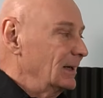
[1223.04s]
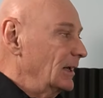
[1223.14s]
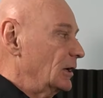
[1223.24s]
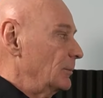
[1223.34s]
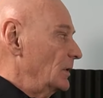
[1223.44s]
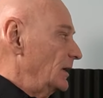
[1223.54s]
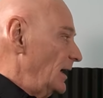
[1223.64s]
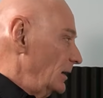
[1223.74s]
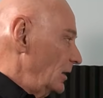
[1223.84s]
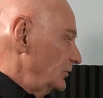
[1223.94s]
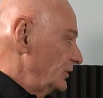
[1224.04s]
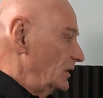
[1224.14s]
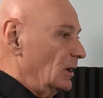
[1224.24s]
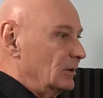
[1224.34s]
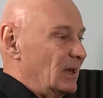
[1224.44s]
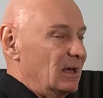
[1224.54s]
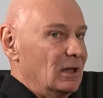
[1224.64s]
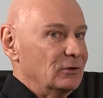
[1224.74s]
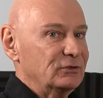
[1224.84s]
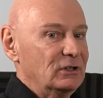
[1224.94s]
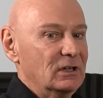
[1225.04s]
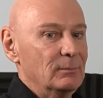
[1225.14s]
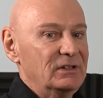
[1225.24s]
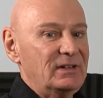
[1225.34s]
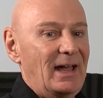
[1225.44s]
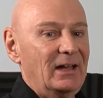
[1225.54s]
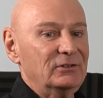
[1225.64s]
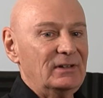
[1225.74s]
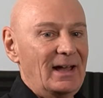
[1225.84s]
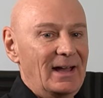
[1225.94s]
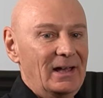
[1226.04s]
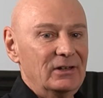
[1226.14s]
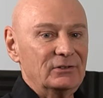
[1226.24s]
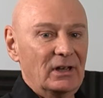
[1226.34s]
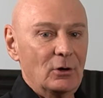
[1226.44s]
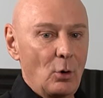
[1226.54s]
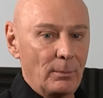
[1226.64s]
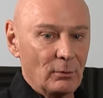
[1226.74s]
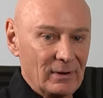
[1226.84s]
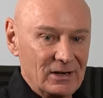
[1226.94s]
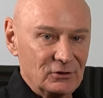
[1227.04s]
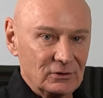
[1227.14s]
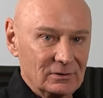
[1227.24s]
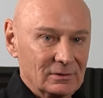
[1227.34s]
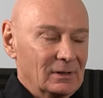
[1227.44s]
It could an LLC. An LLC can be taxed as a corporation.